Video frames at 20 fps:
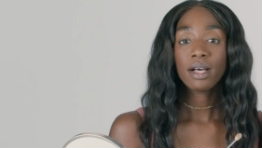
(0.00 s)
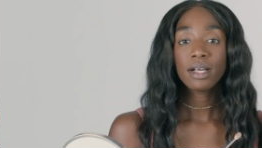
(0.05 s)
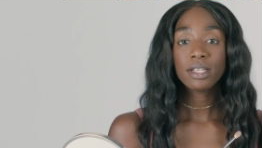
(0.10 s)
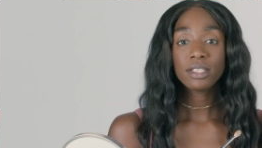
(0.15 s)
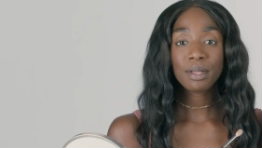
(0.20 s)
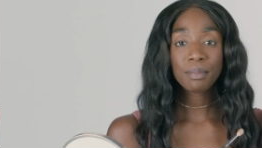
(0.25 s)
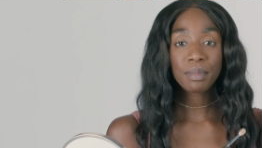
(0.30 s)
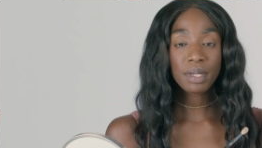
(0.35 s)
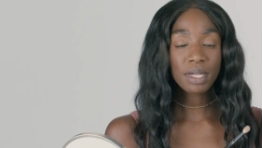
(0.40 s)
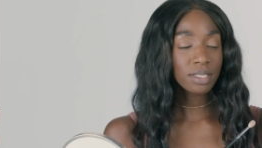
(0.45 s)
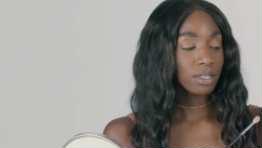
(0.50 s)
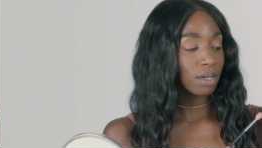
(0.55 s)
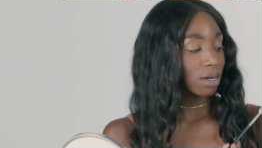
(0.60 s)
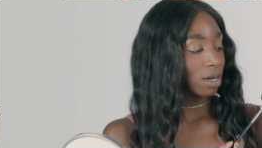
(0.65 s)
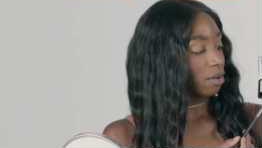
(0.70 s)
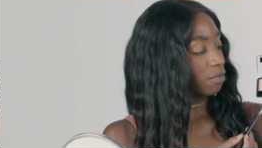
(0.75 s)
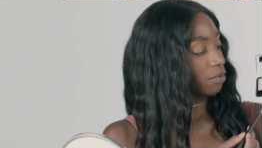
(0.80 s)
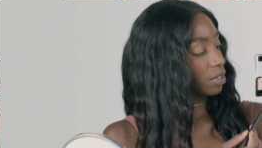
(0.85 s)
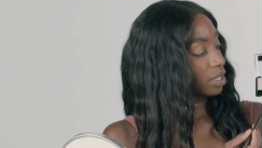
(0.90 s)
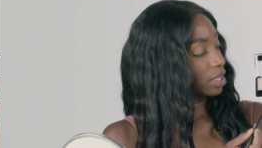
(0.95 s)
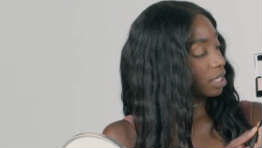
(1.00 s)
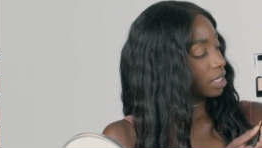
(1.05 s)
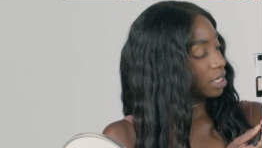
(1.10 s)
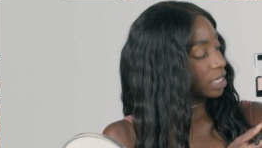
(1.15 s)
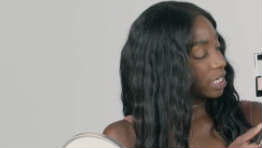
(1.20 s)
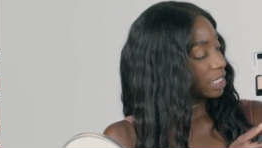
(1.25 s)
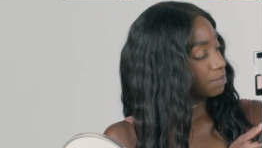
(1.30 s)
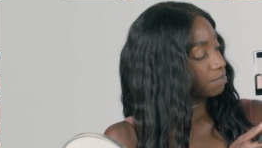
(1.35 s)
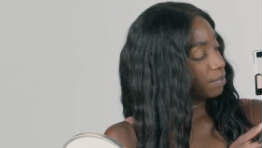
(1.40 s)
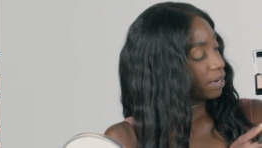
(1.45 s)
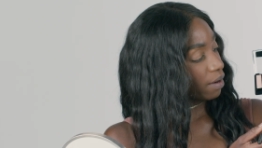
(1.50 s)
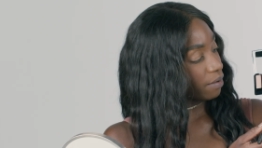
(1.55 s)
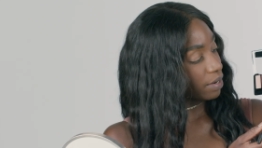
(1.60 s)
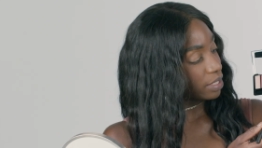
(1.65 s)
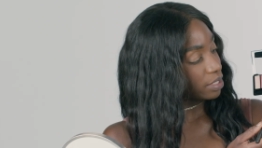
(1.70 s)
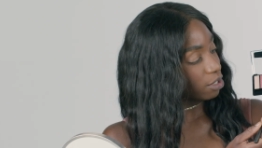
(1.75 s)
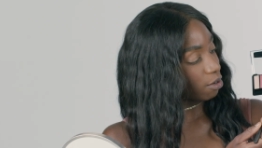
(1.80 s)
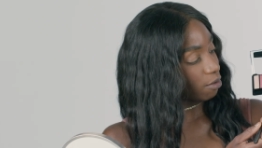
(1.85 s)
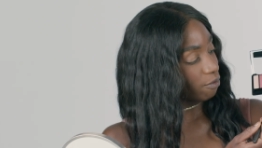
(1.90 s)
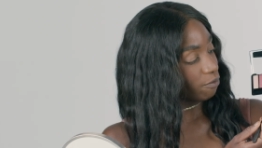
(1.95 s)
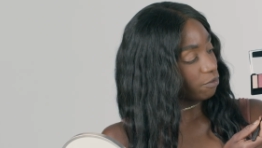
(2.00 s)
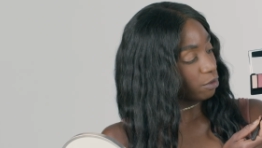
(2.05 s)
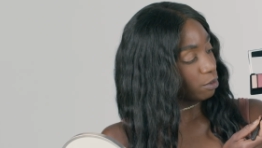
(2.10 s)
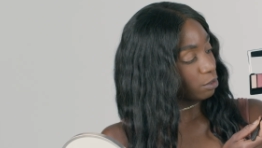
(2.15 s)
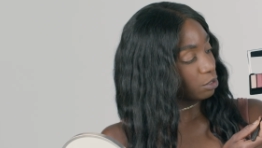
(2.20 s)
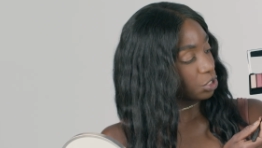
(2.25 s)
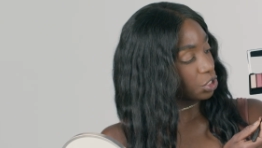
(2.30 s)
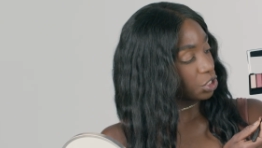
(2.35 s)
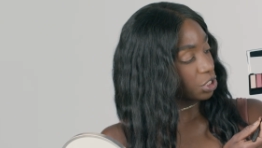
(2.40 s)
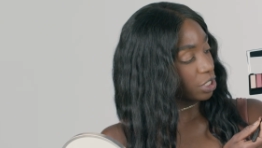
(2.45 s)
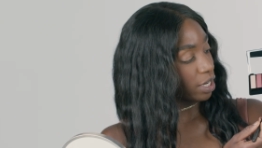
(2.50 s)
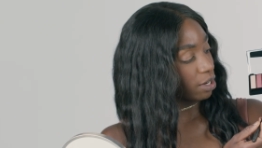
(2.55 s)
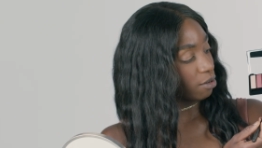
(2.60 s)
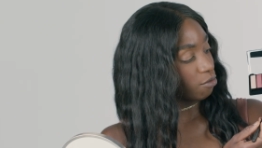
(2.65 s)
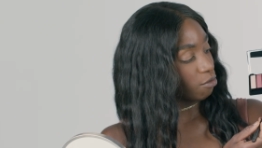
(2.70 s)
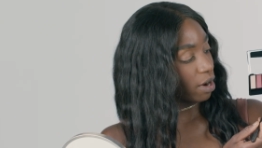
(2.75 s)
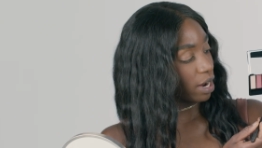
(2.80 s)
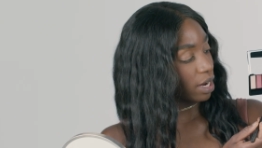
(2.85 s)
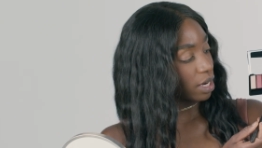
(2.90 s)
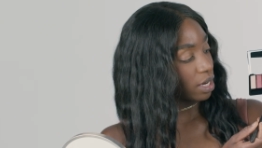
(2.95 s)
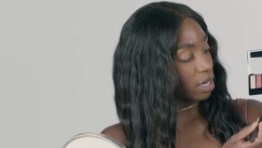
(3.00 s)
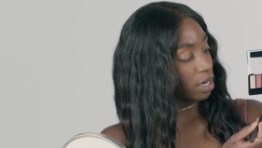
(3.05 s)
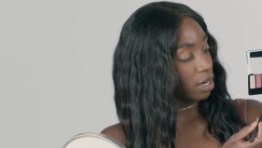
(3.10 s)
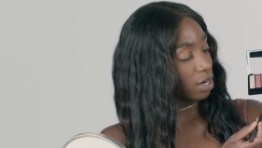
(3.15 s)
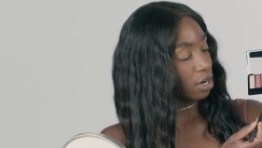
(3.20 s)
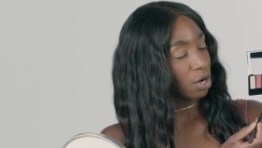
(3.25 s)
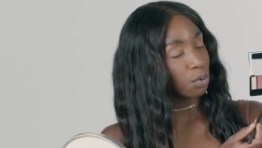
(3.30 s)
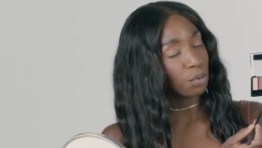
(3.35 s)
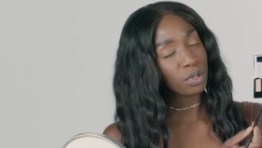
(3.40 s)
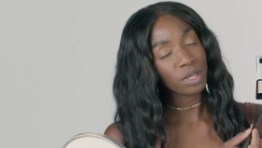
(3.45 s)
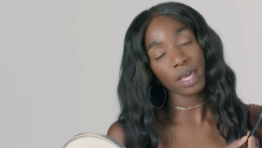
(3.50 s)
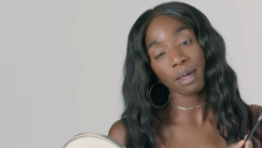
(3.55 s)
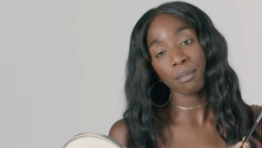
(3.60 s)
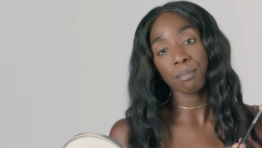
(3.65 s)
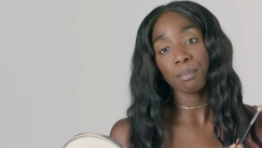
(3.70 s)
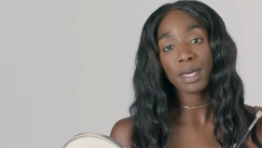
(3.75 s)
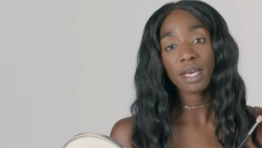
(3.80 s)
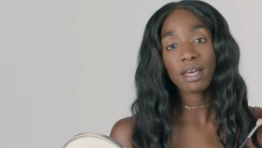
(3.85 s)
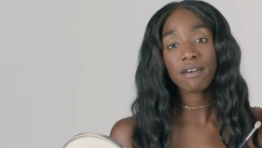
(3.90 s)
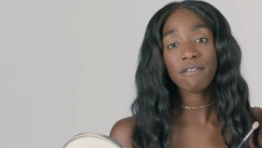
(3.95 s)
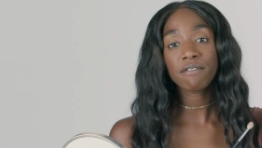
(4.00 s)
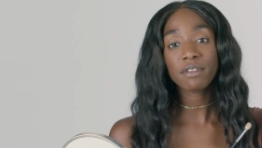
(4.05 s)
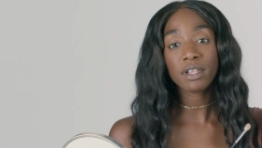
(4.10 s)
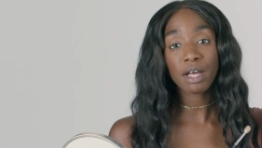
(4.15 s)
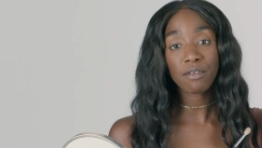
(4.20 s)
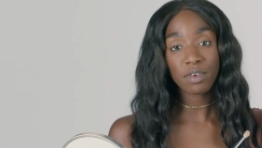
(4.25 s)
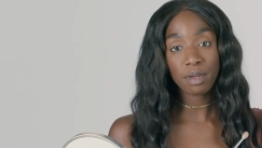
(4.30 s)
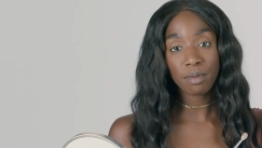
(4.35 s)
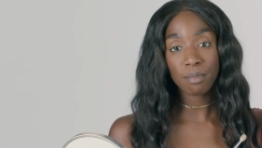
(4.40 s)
So I'm going to start off with this berry tone fuchsia shade right here with a big fluffy